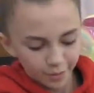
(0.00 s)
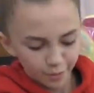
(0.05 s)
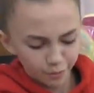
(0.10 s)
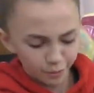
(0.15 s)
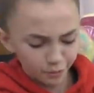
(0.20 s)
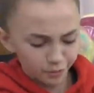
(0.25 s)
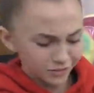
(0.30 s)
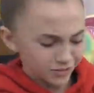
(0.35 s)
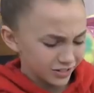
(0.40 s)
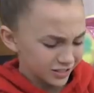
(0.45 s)

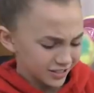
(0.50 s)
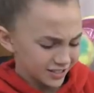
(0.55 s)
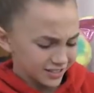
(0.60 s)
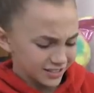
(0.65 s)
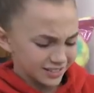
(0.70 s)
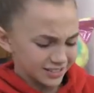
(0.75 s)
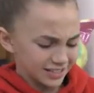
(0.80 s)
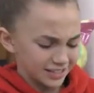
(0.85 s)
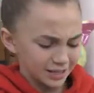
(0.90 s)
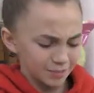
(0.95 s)
we'll
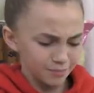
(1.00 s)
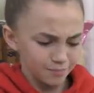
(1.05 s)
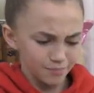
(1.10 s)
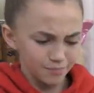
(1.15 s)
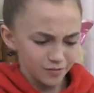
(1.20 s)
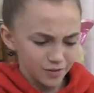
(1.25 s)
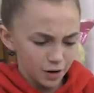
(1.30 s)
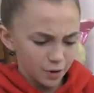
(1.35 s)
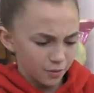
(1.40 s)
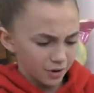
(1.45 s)
just keep
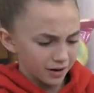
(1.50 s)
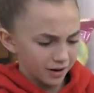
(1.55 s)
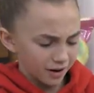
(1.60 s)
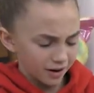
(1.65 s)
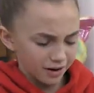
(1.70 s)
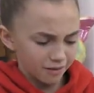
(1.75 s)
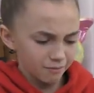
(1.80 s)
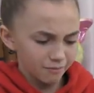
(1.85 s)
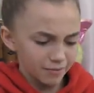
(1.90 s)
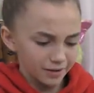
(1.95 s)
going
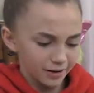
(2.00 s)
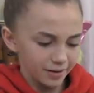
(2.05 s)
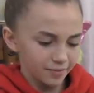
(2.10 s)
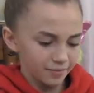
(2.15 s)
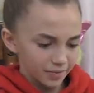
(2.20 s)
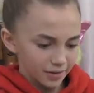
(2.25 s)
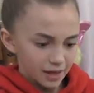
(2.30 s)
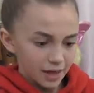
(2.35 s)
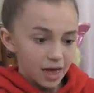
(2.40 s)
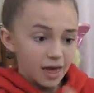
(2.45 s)
on, but
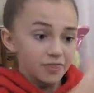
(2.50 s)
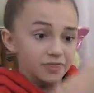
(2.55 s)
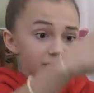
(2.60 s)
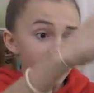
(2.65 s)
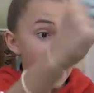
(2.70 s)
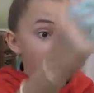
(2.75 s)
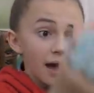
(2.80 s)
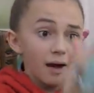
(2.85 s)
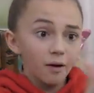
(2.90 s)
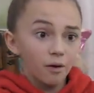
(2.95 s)

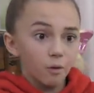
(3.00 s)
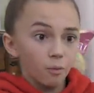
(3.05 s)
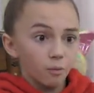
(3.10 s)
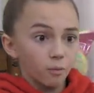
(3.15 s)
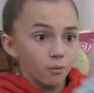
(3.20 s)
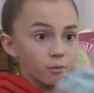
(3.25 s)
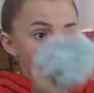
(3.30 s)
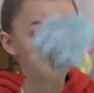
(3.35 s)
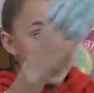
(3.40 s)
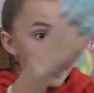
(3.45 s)
that
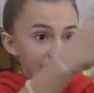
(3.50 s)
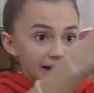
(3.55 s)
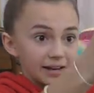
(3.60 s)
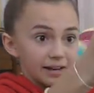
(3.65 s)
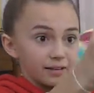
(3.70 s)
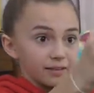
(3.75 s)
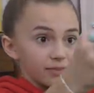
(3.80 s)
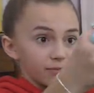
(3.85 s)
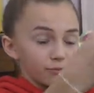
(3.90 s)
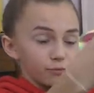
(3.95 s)
made
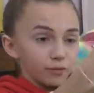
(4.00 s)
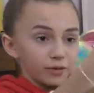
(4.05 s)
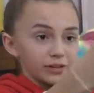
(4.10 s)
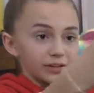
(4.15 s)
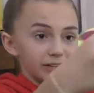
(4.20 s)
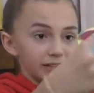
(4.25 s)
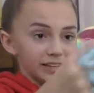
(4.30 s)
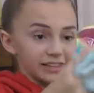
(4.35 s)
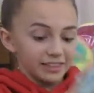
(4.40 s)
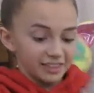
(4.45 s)
it
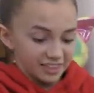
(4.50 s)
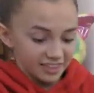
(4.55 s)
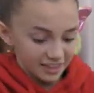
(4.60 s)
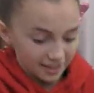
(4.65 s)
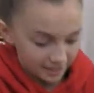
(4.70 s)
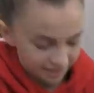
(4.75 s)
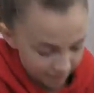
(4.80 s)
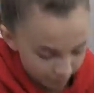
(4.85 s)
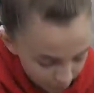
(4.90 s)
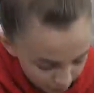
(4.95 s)
really thick,